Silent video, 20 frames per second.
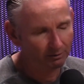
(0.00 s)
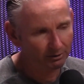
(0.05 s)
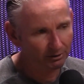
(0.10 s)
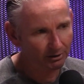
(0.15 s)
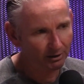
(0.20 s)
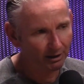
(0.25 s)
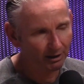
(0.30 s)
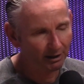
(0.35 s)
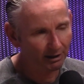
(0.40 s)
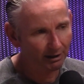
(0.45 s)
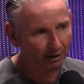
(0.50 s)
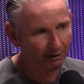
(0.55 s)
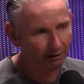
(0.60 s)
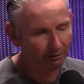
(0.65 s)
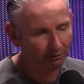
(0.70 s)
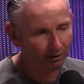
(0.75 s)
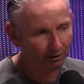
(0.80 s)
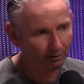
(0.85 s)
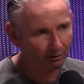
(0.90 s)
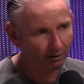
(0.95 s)
yeah, I
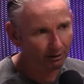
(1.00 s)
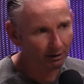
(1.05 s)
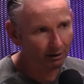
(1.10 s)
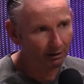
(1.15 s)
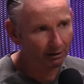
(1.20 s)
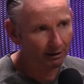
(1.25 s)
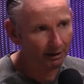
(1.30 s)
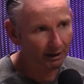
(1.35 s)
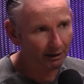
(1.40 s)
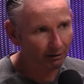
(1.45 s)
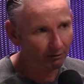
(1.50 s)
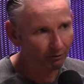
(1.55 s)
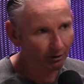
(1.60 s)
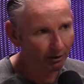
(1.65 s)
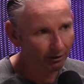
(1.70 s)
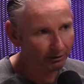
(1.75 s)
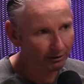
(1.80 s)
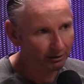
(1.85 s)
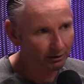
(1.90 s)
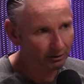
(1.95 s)
don't know, out of
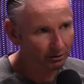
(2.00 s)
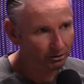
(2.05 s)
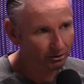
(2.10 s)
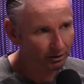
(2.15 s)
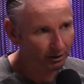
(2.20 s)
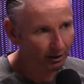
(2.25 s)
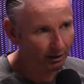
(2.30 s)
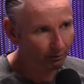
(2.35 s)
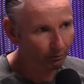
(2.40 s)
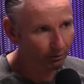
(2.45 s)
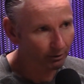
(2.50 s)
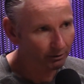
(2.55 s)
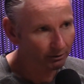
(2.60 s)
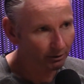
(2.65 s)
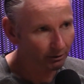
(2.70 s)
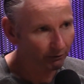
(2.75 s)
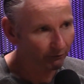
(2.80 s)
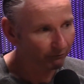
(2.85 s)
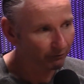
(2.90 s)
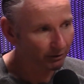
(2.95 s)
all the years that I worked
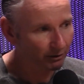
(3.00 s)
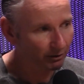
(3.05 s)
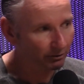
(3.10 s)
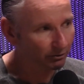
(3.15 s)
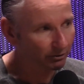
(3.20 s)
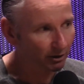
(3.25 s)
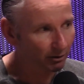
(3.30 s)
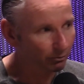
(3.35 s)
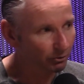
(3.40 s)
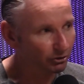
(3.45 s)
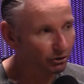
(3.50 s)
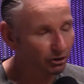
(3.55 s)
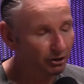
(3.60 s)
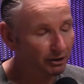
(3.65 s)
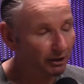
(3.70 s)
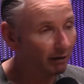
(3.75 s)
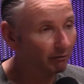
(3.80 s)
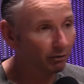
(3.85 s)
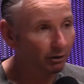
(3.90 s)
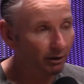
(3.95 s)
in the field, there was
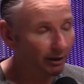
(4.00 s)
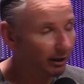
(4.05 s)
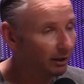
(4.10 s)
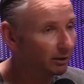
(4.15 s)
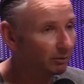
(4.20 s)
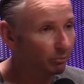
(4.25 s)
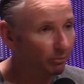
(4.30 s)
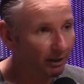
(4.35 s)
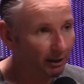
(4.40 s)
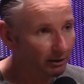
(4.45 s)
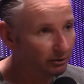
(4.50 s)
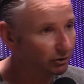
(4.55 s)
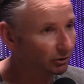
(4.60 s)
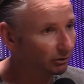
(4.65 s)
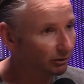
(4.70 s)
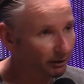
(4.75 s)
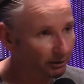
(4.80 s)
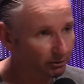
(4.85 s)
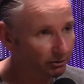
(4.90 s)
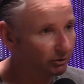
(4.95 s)
never any
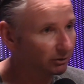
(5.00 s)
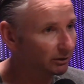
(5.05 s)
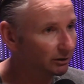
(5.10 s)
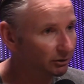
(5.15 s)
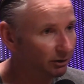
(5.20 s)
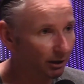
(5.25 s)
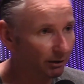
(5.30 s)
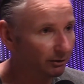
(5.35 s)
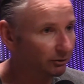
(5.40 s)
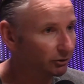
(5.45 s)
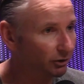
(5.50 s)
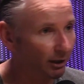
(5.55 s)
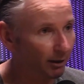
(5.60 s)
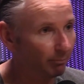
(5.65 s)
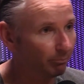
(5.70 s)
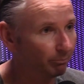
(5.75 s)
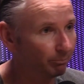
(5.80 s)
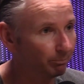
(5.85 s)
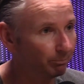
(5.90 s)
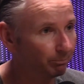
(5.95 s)
major injuries on the
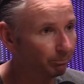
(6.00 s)
job.